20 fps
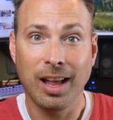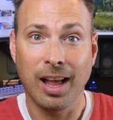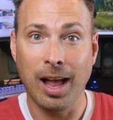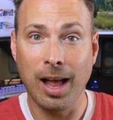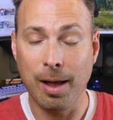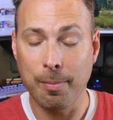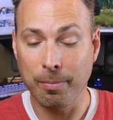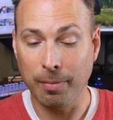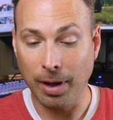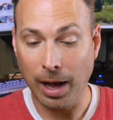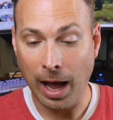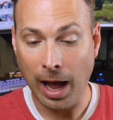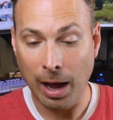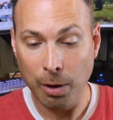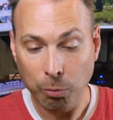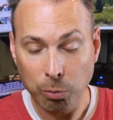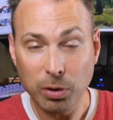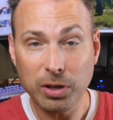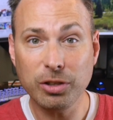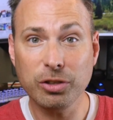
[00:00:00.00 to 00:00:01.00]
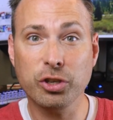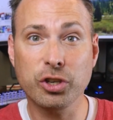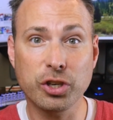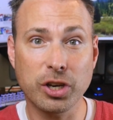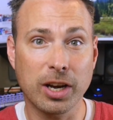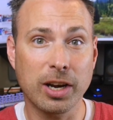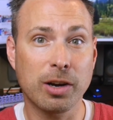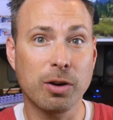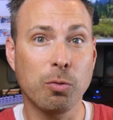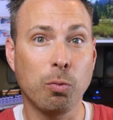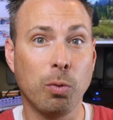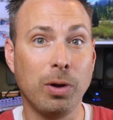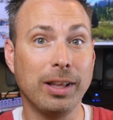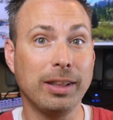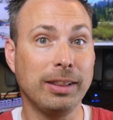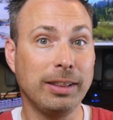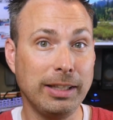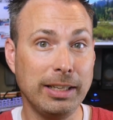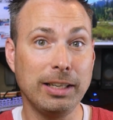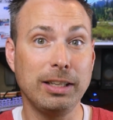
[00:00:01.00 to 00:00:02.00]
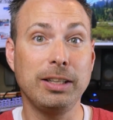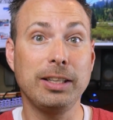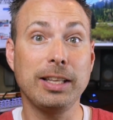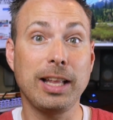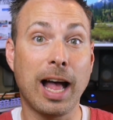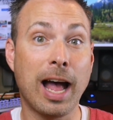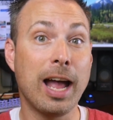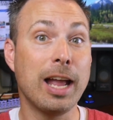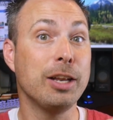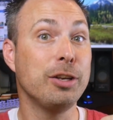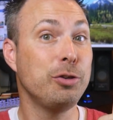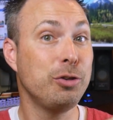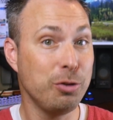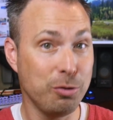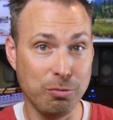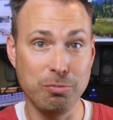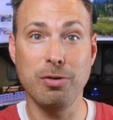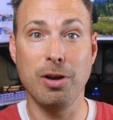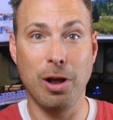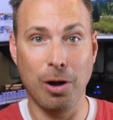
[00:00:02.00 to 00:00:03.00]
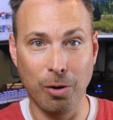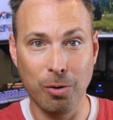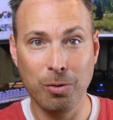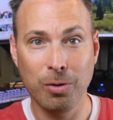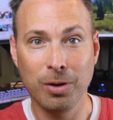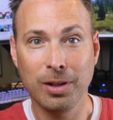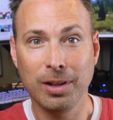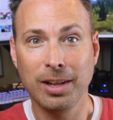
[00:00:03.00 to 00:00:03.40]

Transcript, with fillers: um, I will share what little I do know.